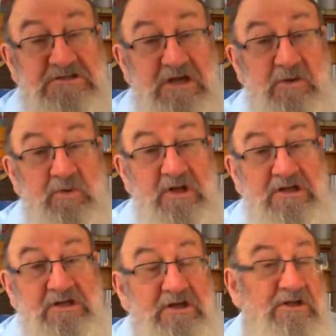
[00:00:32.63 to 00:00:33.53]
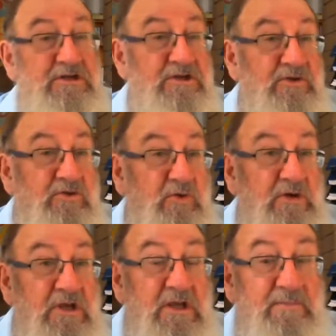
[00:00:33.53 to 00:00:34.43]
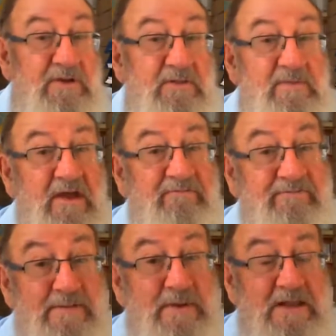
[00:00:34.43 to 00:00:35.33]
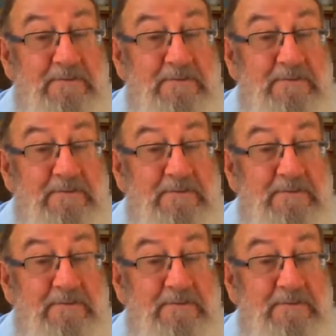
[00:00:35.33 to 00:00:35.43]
I would like to continue talking a bit about family.